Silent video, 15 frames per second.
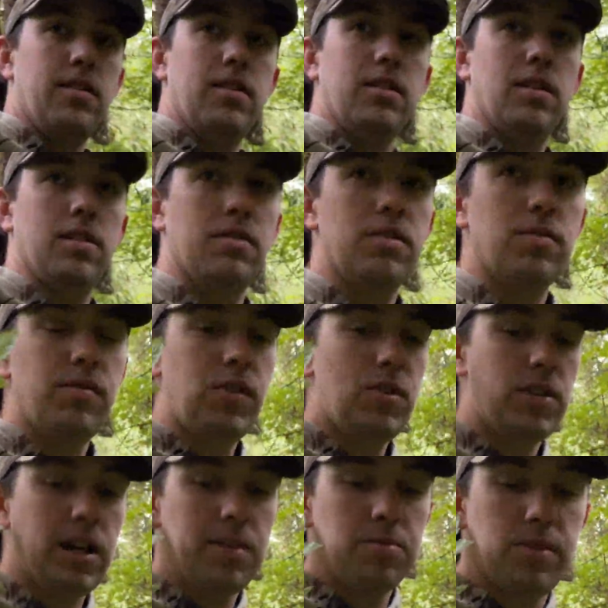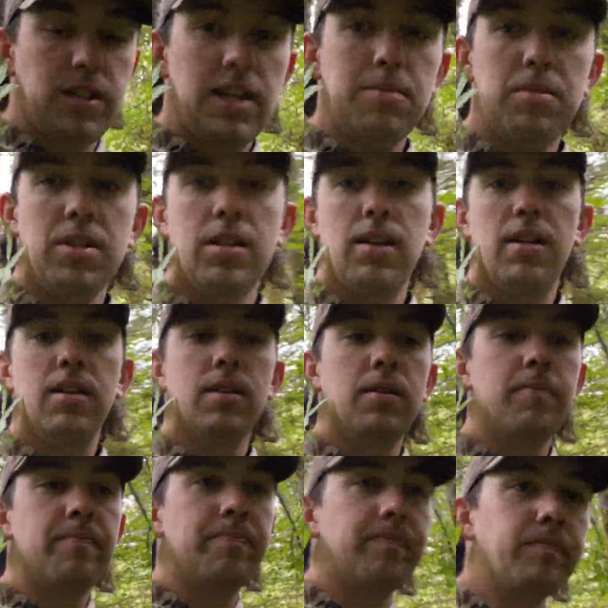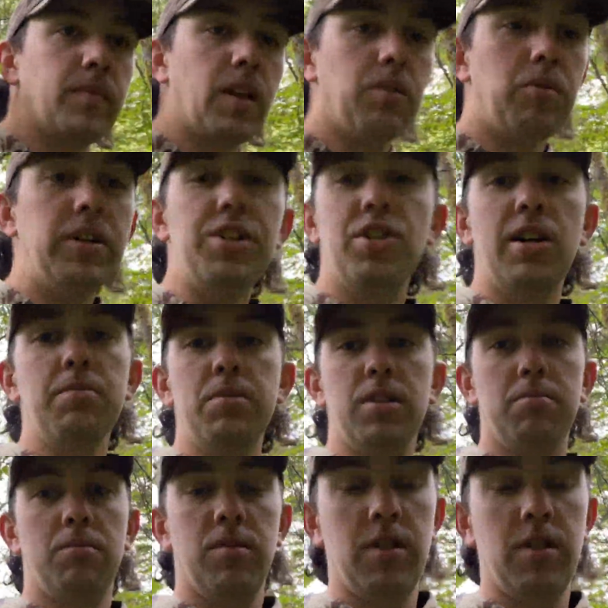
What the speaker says: well, a few times we came in here, and we jumped them.